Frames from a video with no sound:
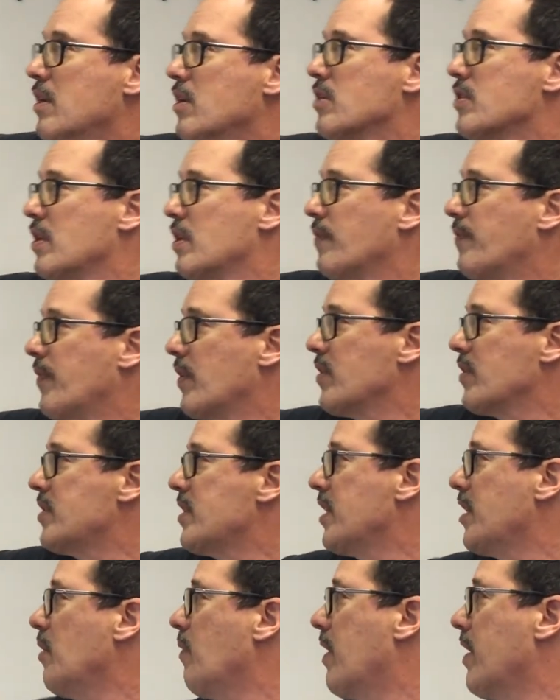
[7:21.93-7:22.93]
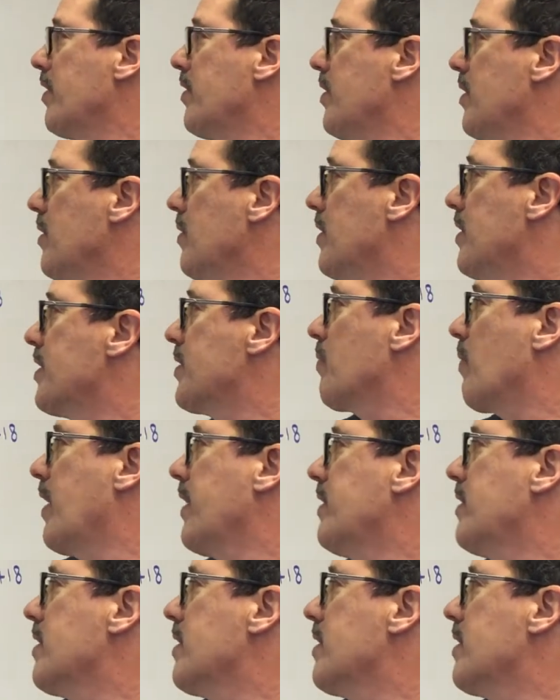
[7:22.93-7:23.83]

So the first thing you want to do is write